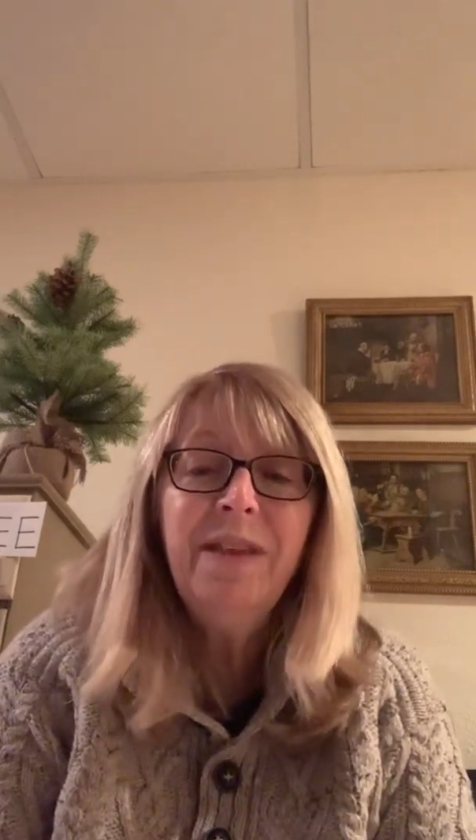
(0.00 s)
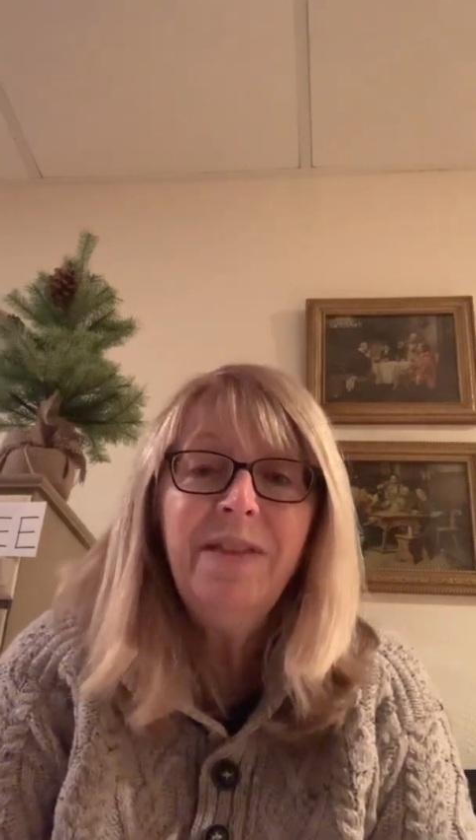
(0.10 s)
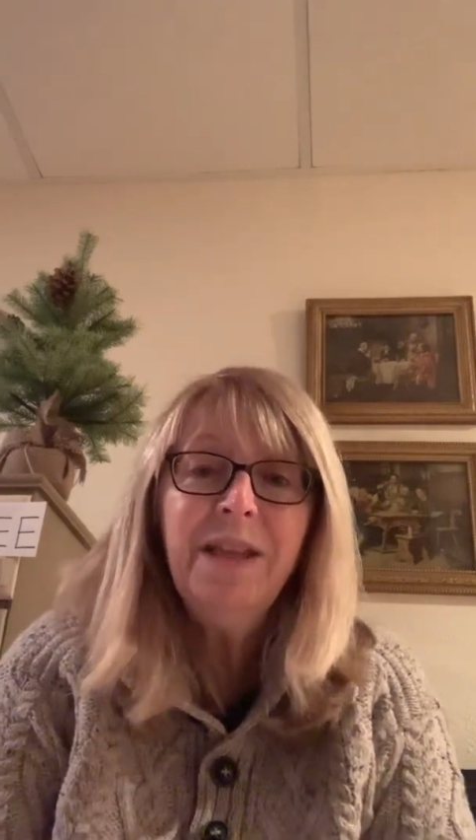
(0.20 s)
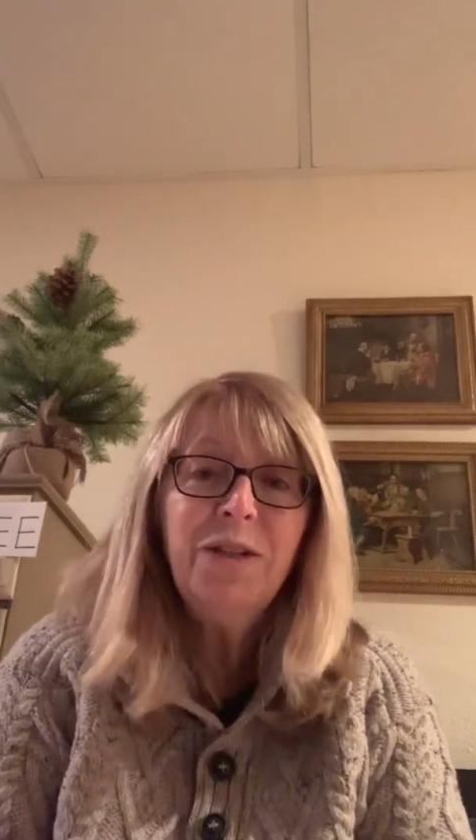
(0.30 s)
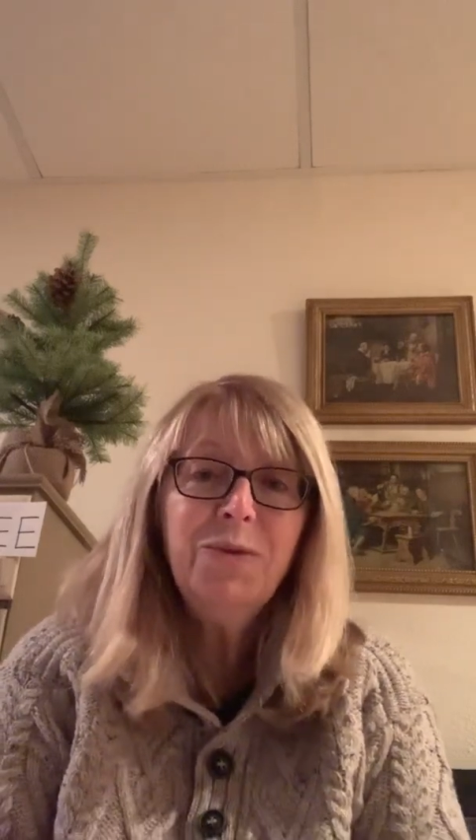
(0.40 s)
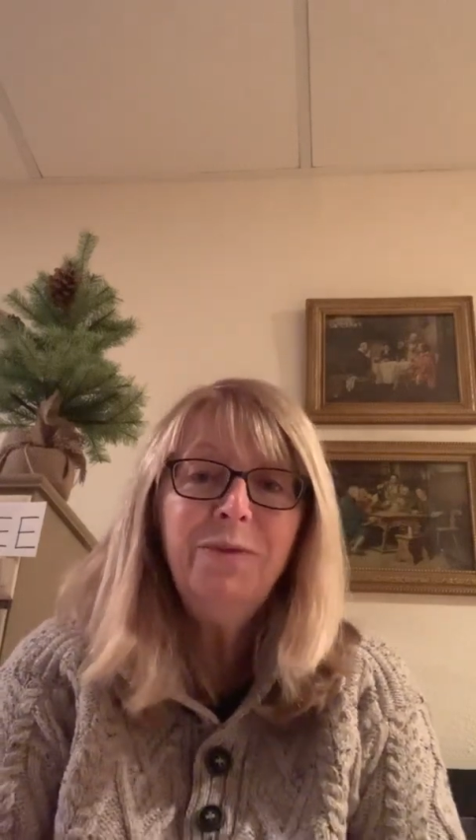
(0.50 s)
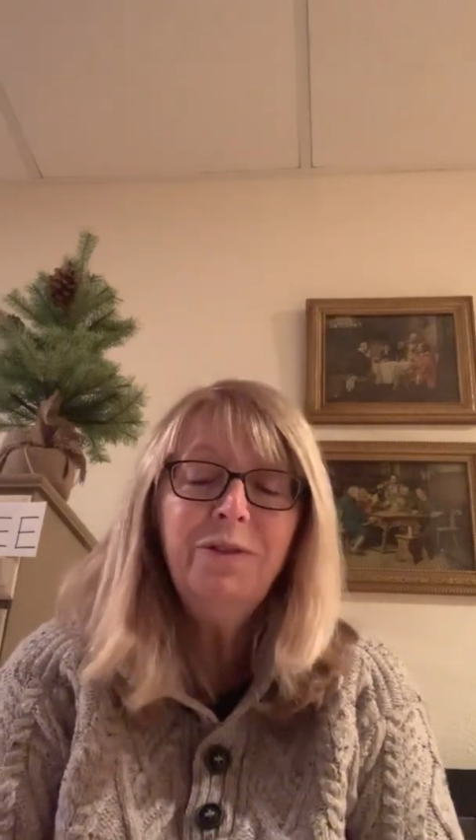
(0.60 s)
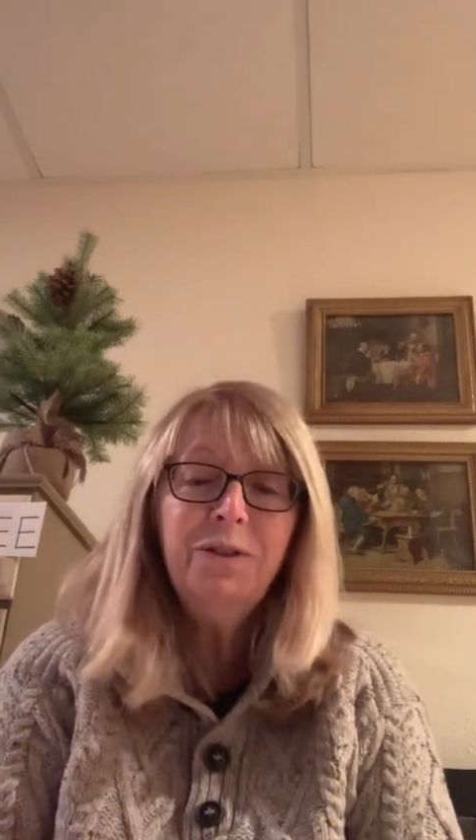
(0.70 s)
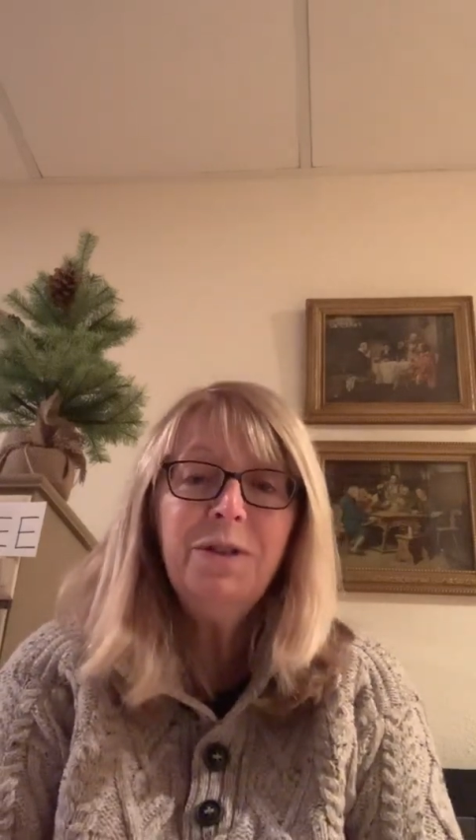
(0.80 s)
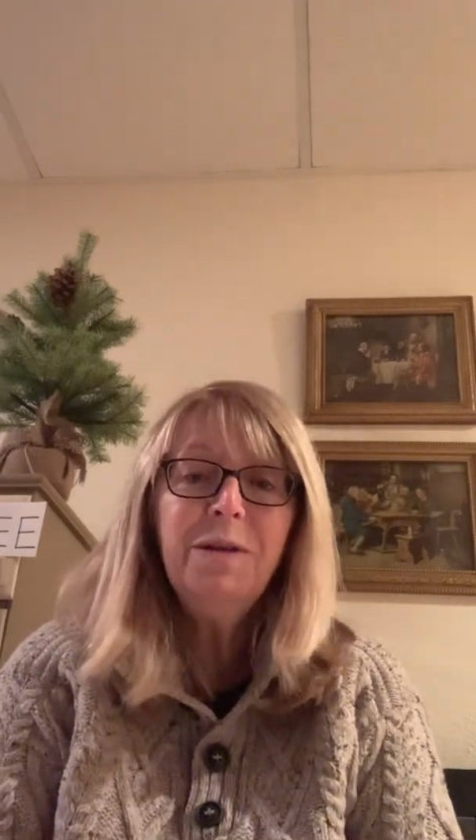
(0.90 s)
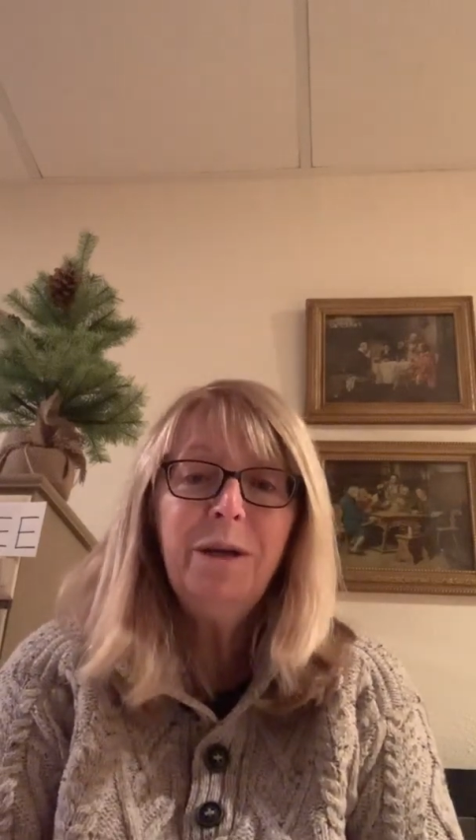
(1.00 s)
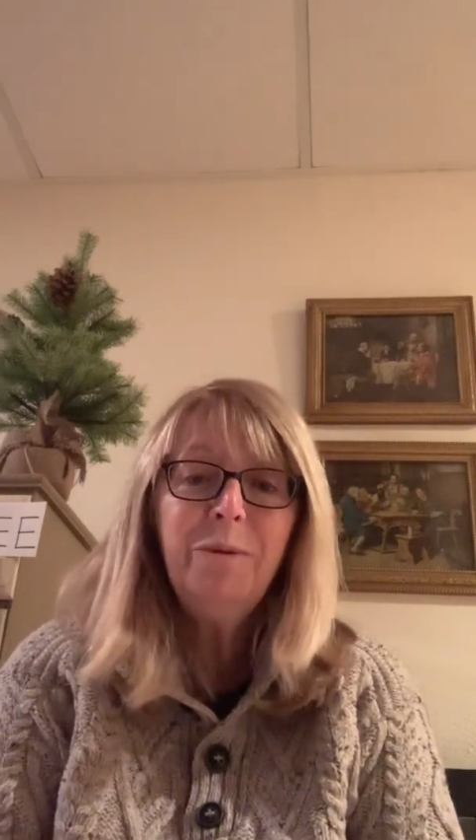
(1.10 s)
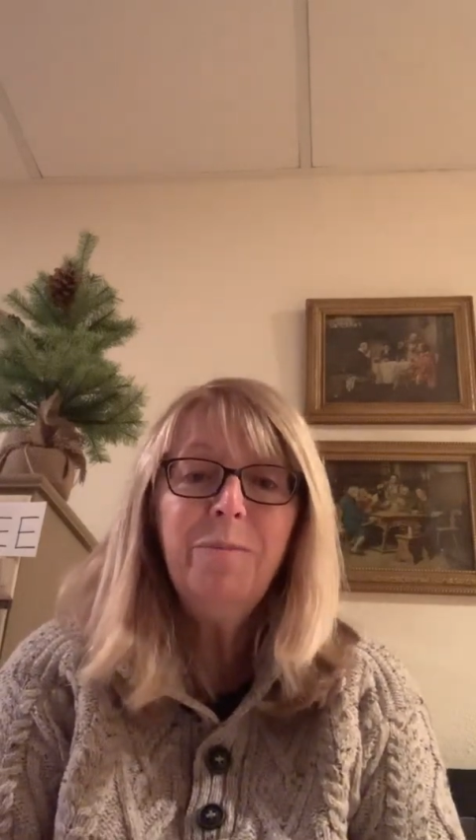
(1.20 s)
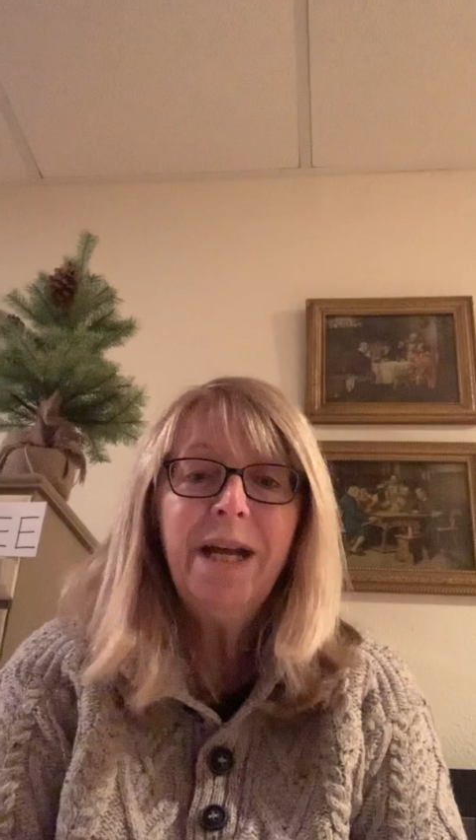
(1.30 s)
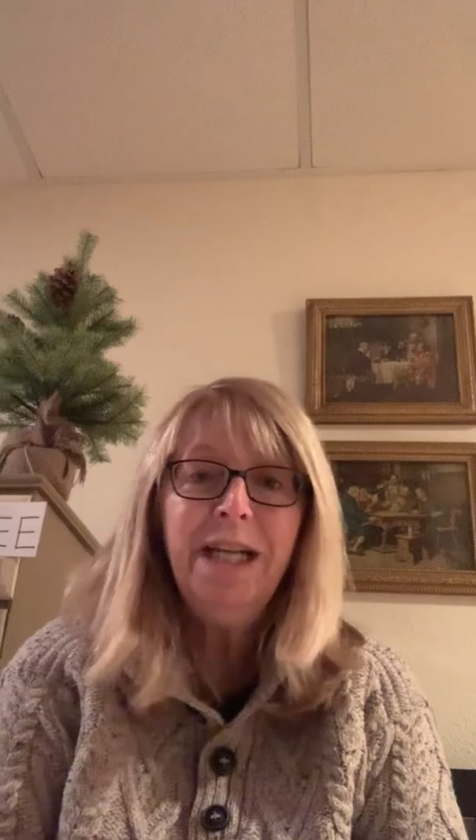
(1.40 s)
the things we've learned
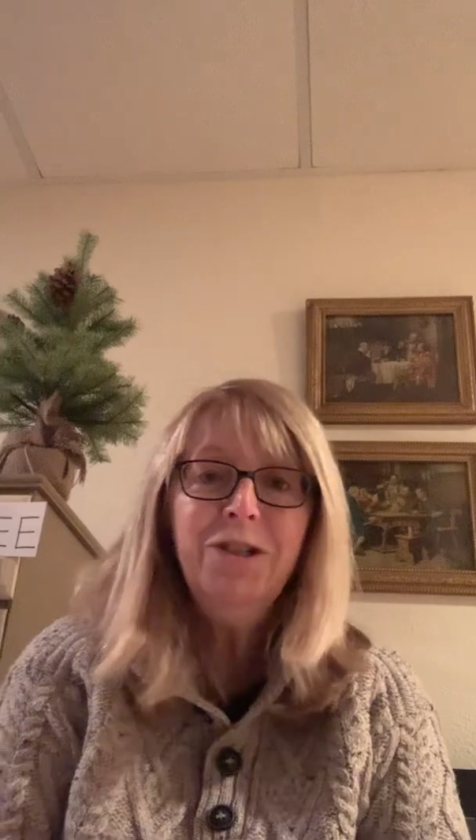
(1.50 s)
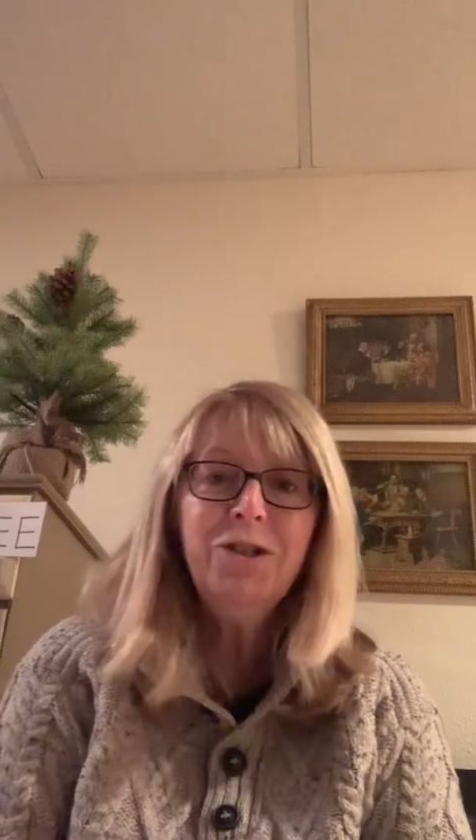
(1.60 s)
about pine